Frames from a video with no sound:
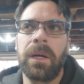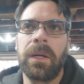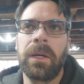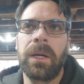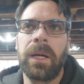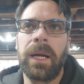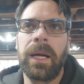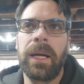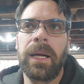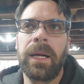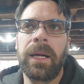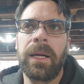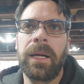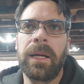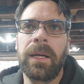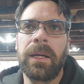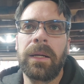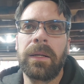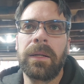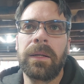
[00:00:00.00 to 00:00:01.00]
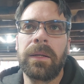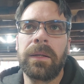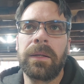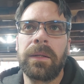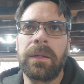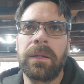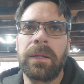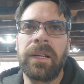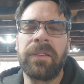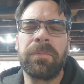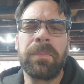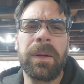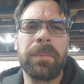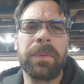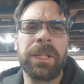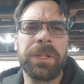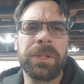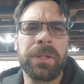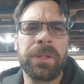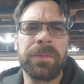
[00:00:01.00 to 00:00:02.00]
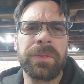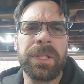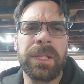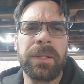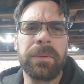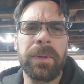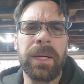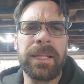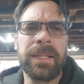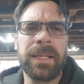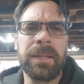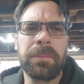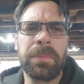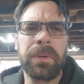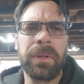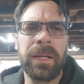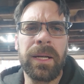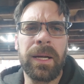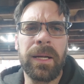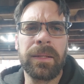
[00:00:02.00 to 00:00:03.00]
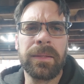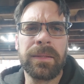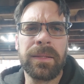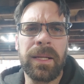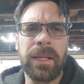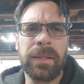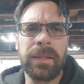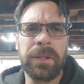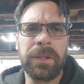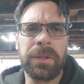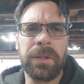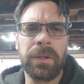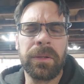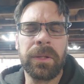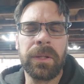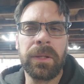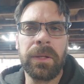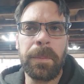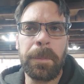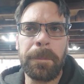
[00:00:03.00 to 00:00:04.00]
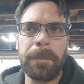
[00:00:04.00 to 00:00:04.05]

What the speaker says: And if memory serves anyway, 10.9 is slightly stronger.